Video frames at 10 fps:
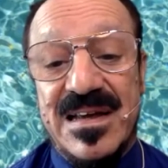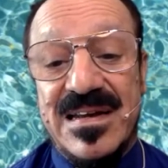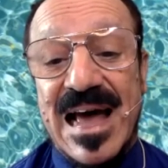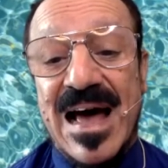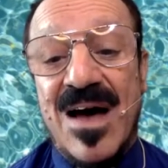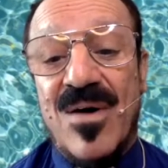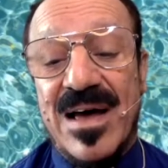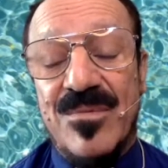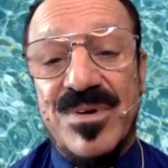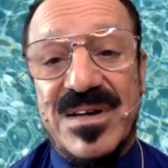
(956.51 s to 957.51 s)
Now
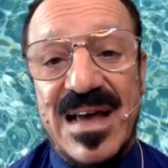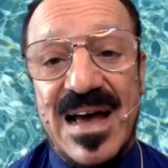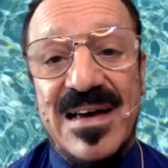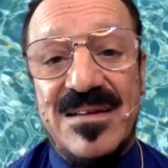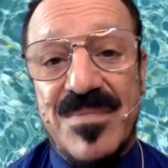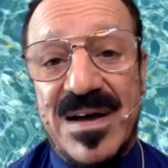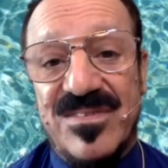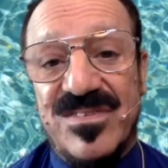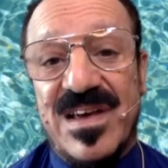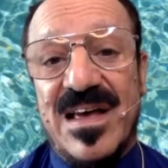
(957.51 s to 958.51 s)
I would guide
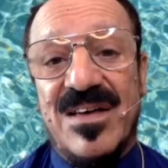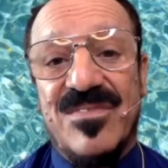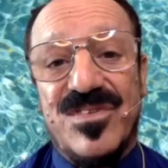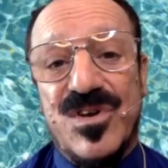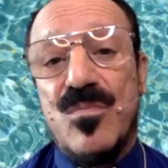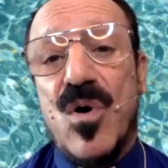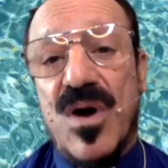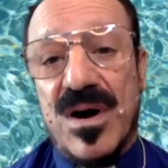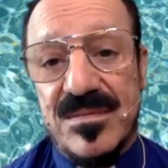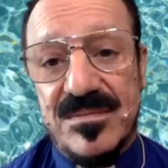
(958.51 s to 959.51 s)
myself no more.